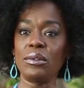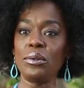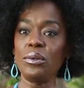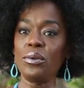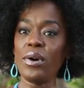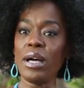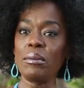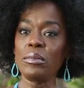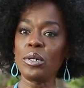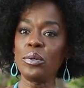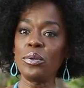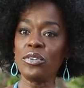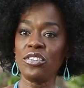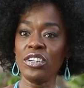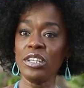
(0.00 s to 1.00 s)
or I'm
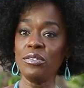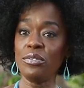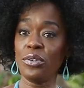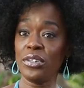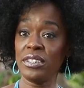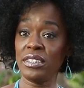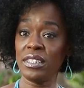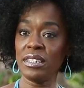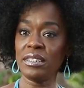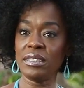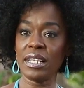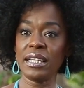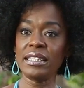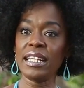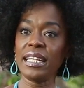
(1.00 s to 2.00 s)
coaching
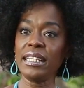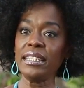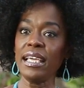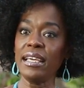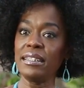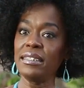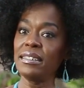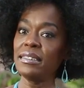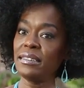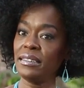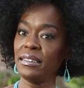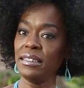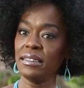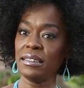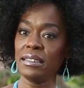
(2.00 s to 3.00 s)
voices, and that again is
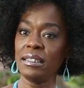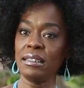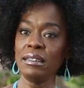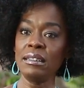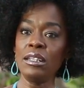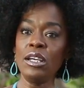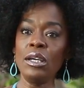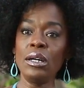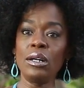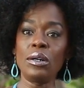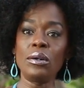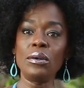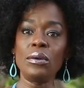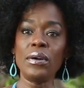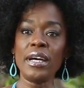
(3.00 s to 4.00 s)
seasonal,
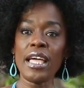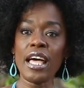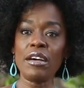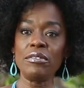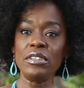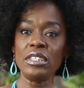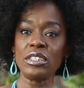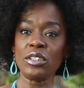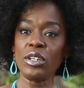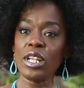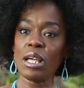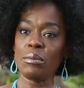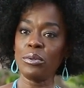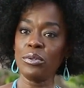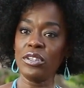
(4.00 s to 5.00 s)
or I have these
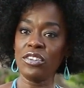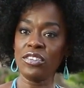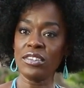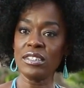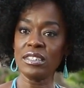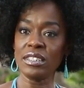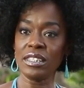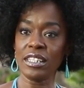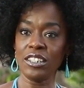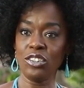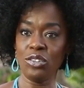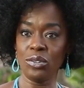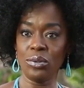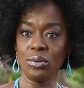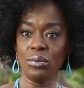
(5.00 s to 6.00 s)
collaborations that I
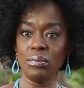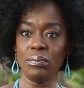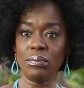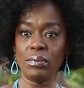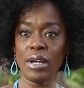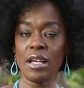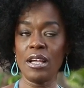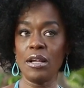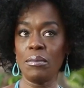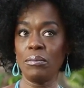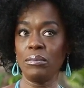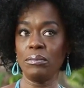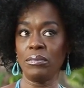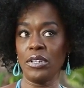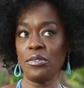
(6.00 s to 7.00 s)
do
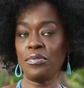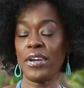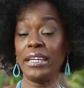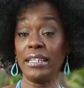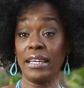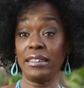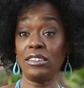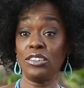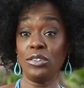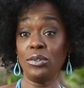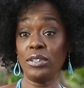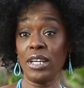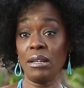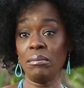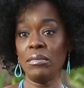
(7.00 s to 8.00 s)
if I get to
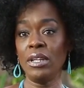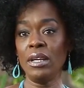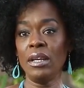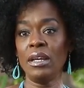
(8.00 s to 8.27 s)
do them.